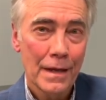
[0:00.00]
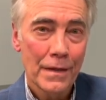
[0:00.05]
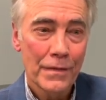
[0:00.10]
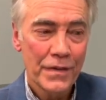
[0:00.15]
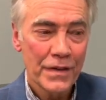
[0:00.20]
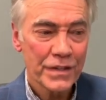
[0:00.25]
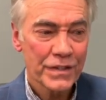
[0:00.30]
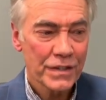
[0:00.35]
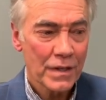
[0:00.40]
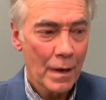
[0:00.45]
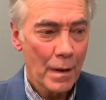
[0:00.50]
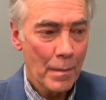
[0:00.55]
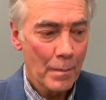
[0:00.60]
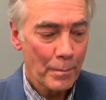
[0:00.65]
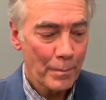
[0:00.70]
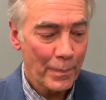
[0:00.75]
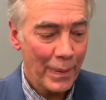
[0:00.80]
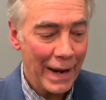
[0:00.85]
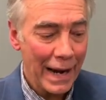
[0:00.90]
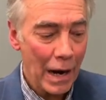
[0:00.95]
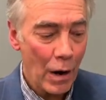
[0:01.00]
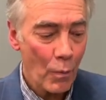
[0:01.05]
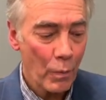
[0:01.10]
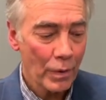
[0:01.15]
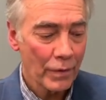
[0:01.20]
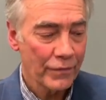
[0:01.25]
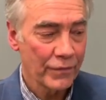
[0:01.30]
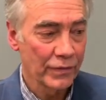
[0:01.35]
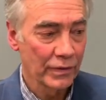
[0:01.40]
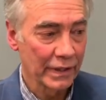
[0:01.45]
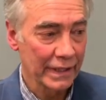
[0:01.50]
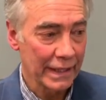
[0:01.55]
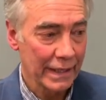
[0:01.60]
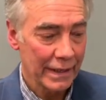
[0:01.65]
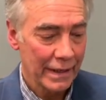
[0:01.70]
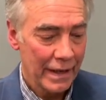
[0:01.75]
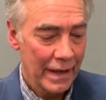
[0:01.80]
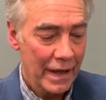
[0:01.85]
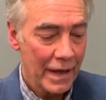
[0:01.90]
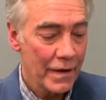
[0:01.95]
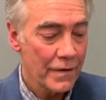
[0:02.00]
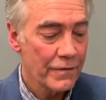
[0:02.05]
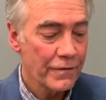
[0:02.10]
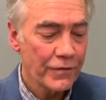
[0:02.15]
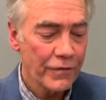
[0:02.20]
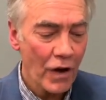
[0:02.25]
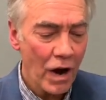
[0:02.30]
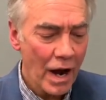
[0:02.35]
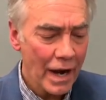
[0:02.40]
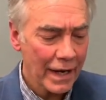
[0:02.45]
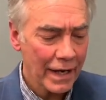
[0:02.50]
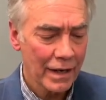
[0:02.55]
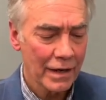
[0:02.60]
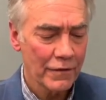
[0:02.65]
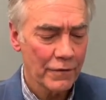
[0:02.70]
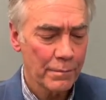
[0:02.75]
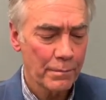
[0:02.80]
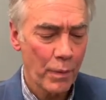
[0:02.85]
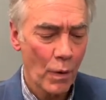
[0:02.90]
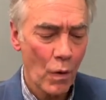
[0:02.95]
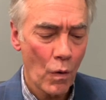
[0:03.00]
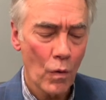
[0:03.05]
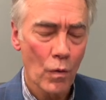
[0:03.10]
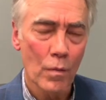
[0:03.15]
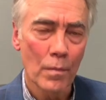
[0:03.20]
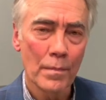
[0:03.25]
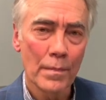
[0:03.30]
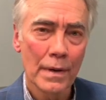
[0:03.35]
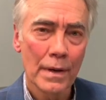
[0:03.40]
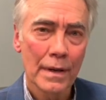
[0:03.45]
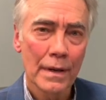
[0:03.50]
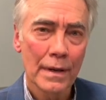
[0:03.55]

This powerfully evocative poem